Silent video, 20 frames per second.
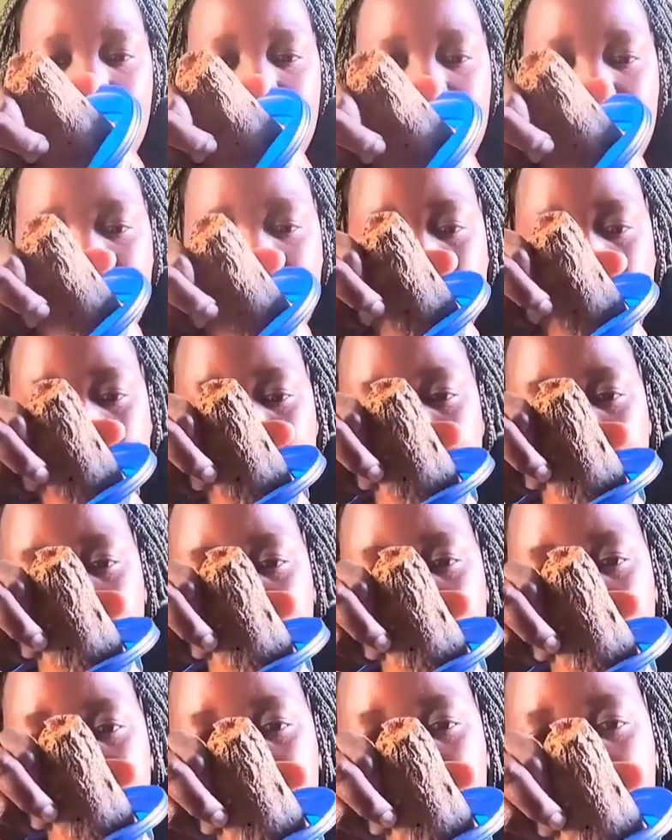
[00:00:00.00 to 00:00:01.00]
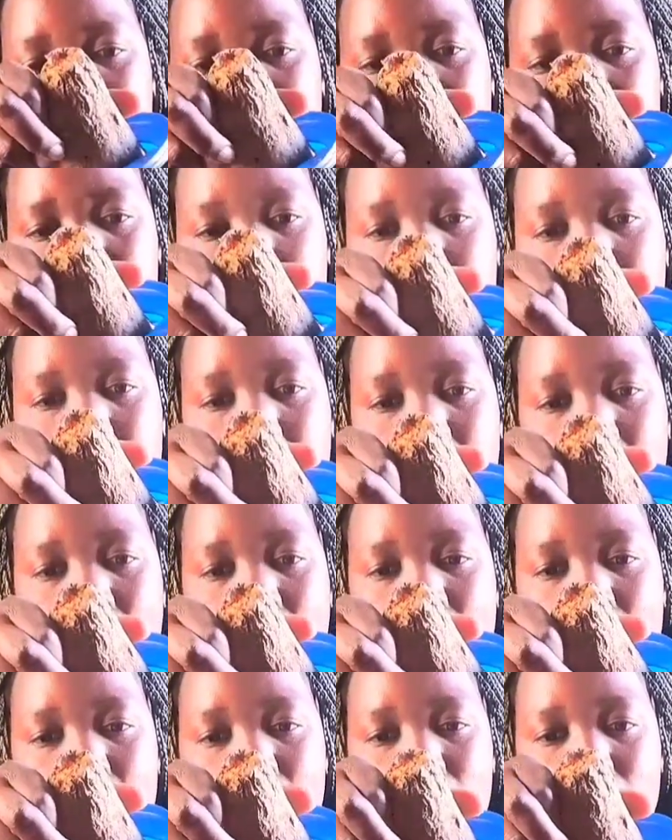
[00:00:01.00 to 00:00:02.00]
is happening on the sweet
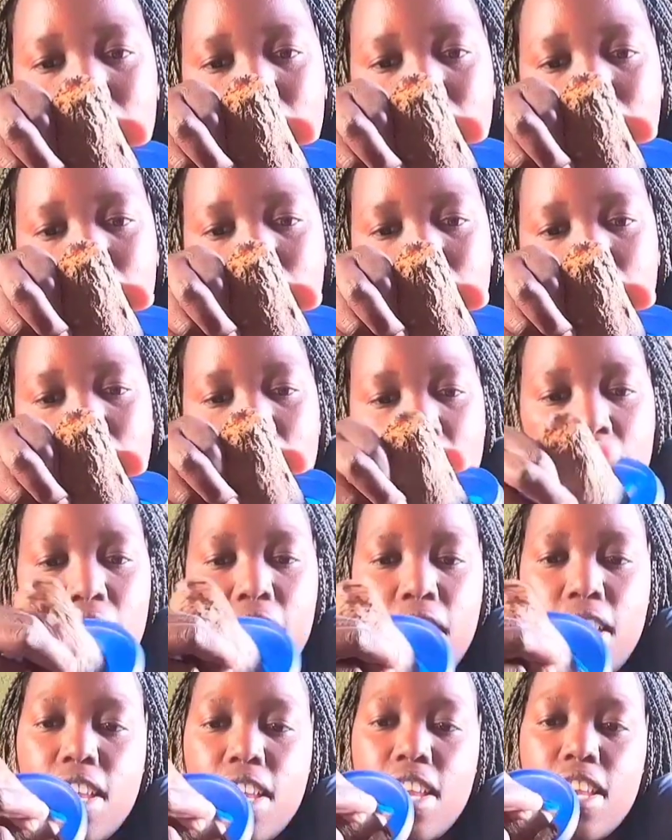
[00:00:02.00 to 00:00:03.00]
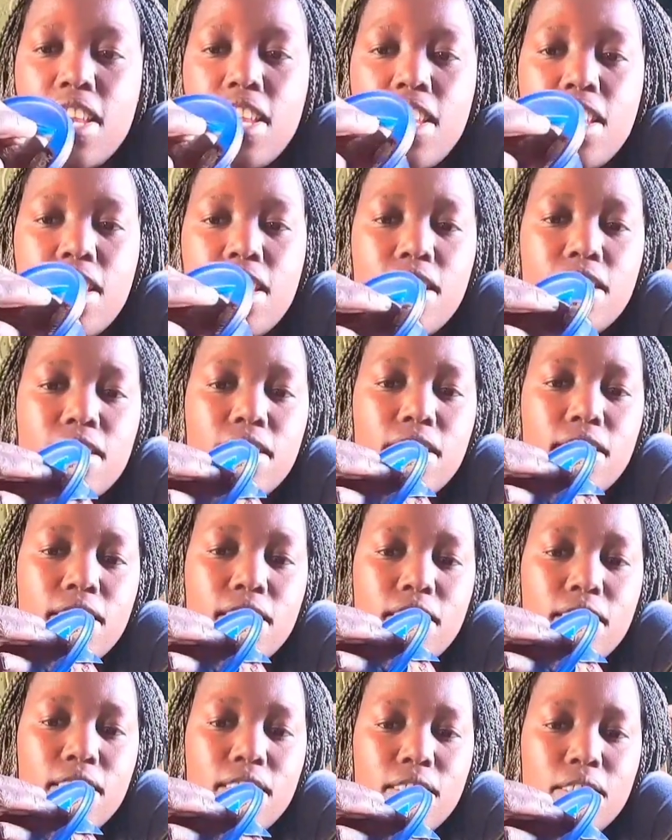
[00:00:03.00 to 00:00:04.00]
potato is
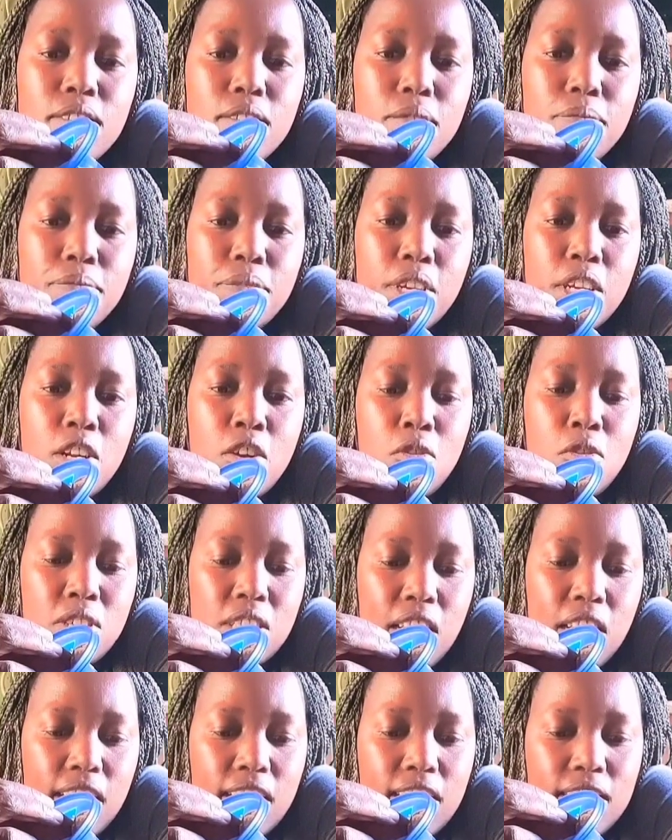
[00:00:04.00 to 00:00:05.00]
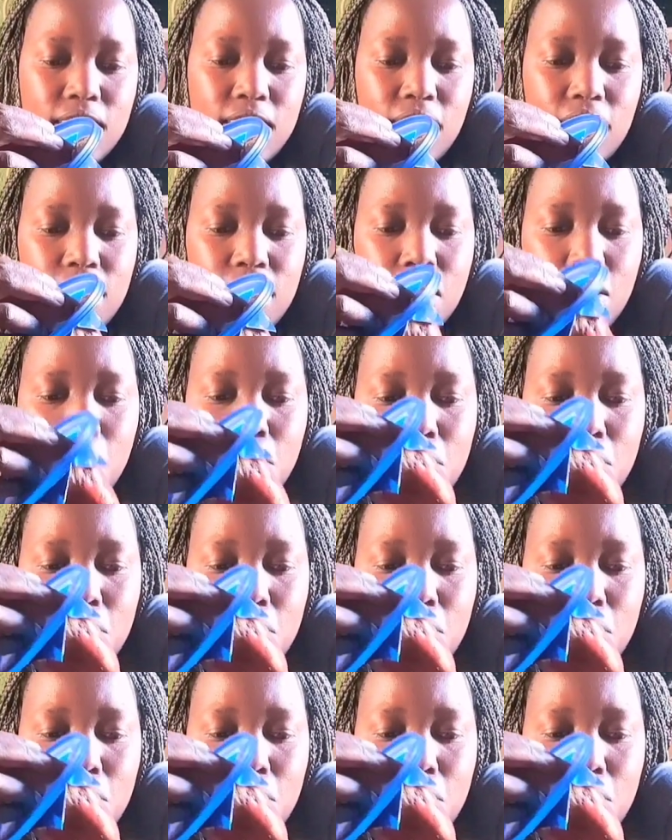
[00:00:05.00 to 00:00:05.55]
it looks like it's getting